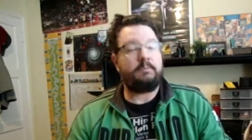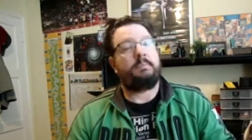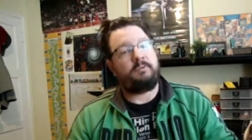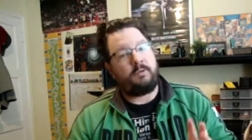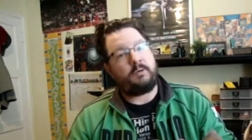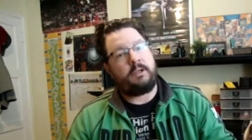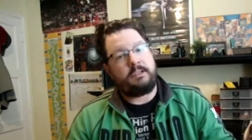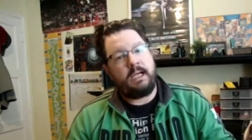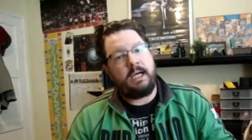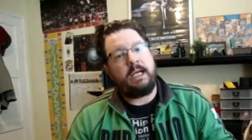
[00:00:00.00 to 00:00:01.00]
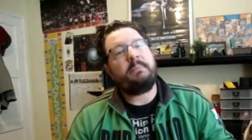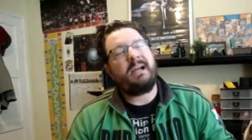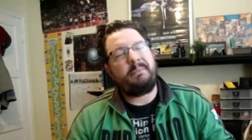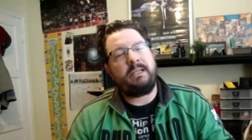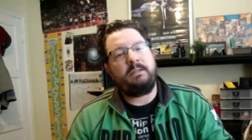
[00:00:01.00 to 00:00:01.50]
Before their time,
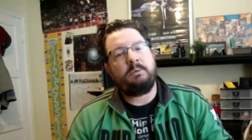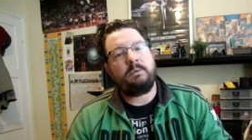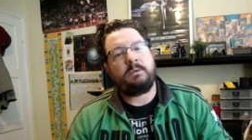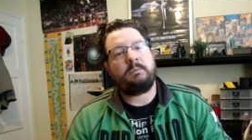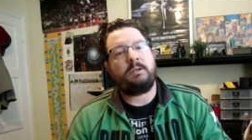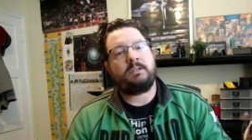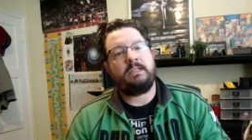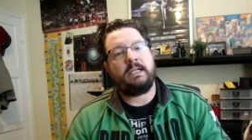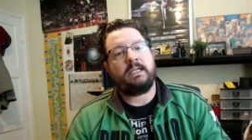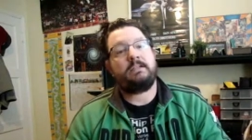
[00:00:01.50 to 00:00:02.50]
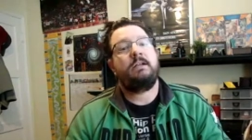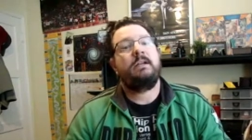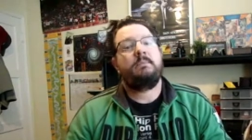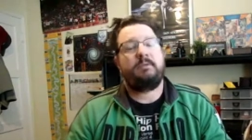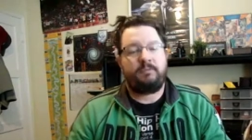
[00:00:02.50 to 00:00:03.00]
when one person dies
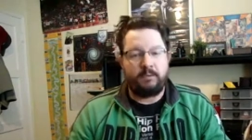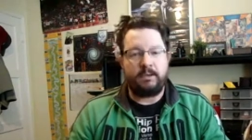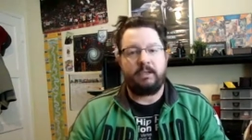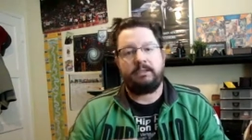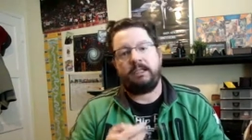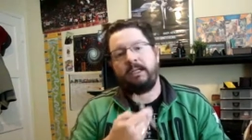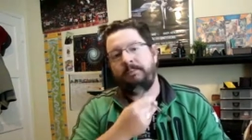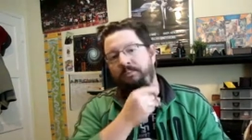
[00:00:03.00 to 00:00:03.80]
before their time.